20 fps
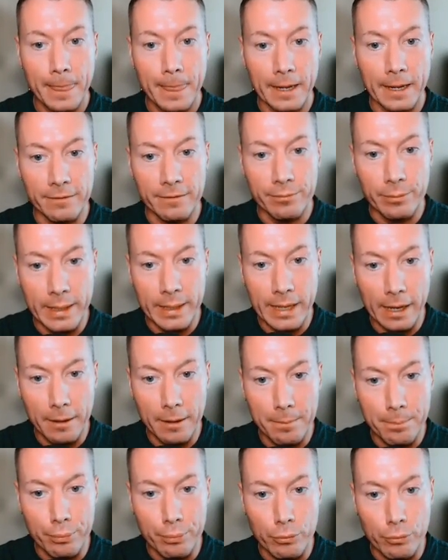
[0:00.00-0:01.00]
And if we
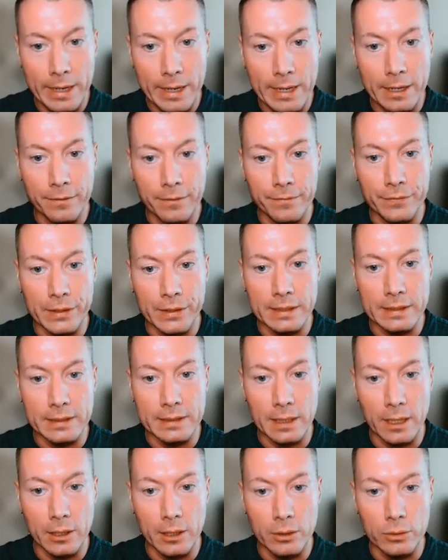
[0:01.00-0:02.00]
get a break of
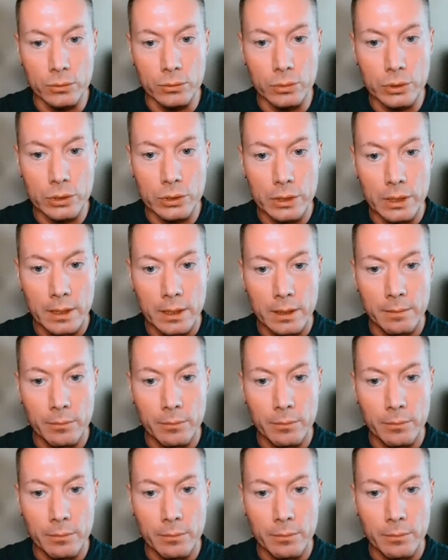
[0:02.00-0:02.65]
these lows,